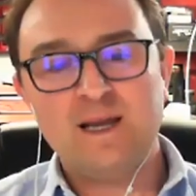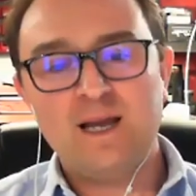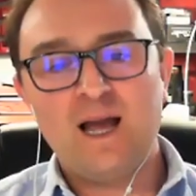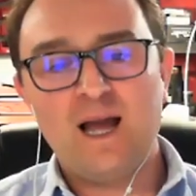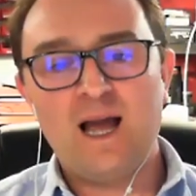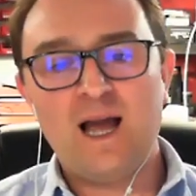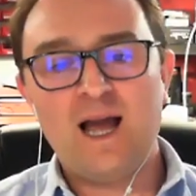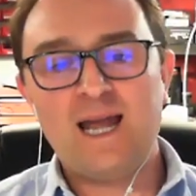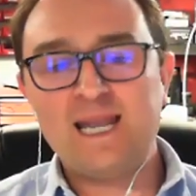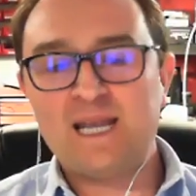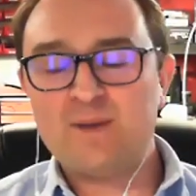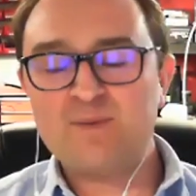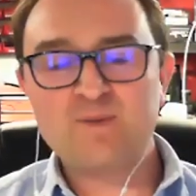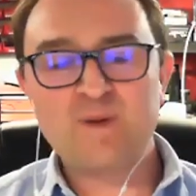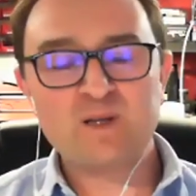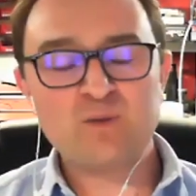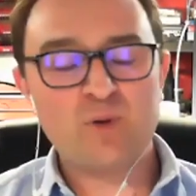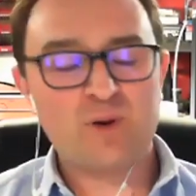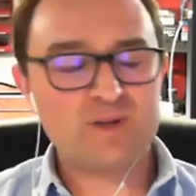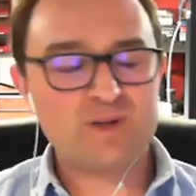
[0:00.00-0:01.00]
And it comes
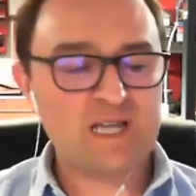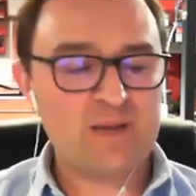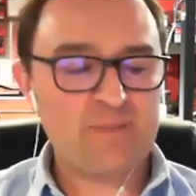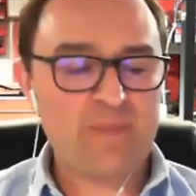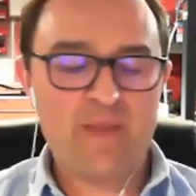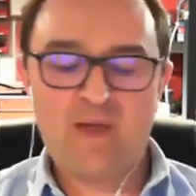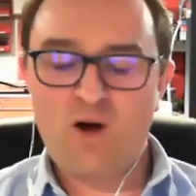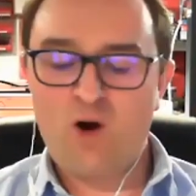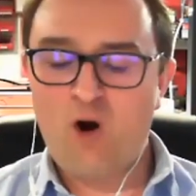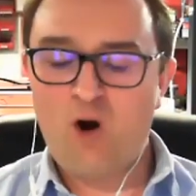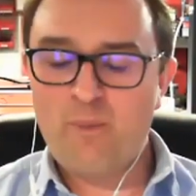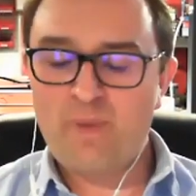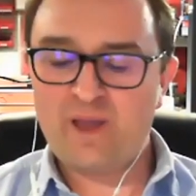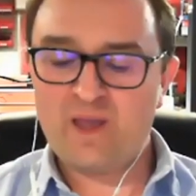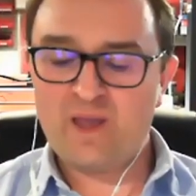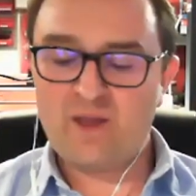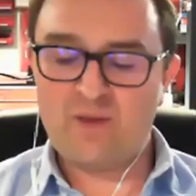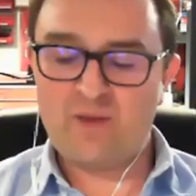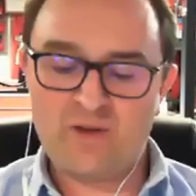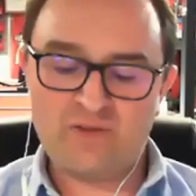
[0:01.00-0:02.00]
back to what I was saying about that hobby.
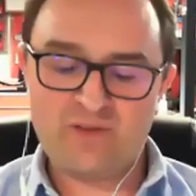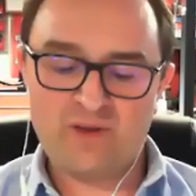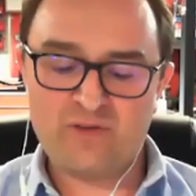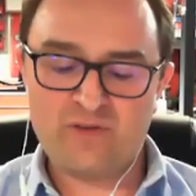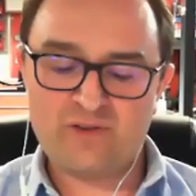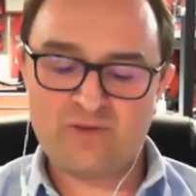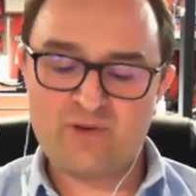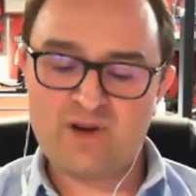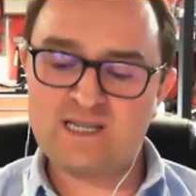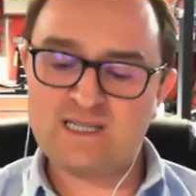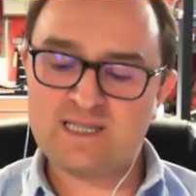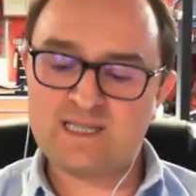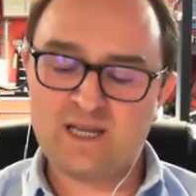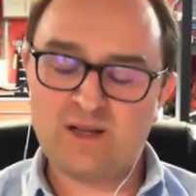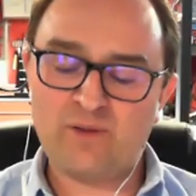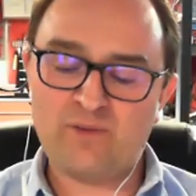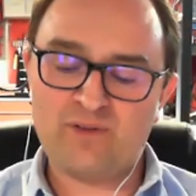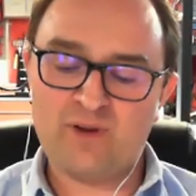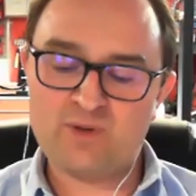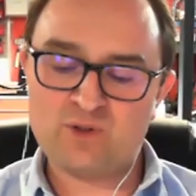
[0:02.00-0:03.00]
You know, those 3
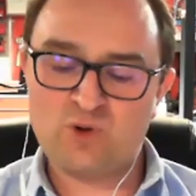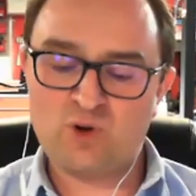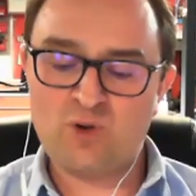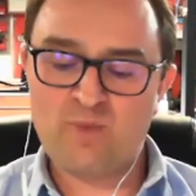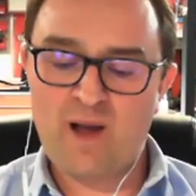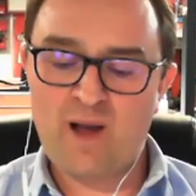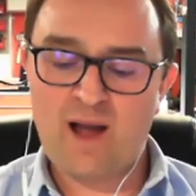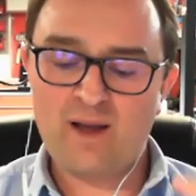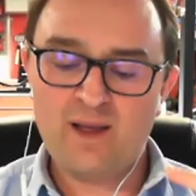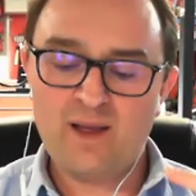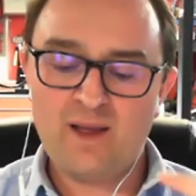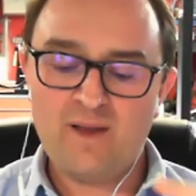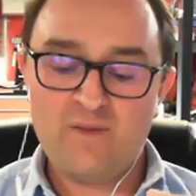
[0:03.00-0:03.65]
skills I was talking about: